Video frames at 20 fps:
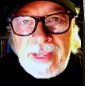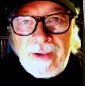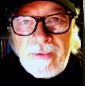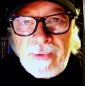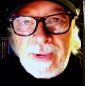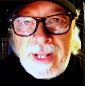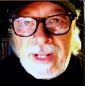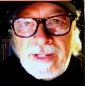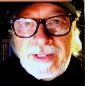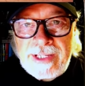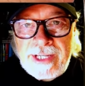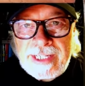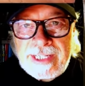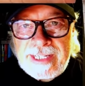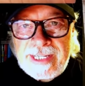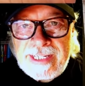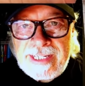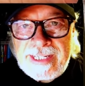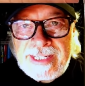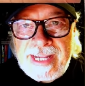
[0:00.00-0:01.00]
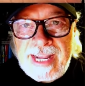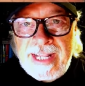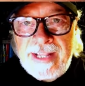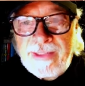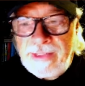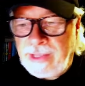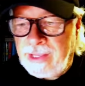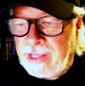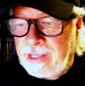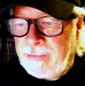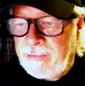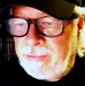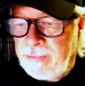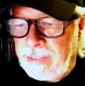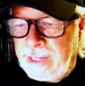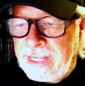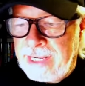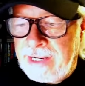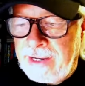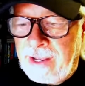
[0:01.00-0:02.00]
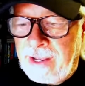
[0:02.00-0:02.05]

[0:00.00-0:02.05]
Well, just to state the bleeding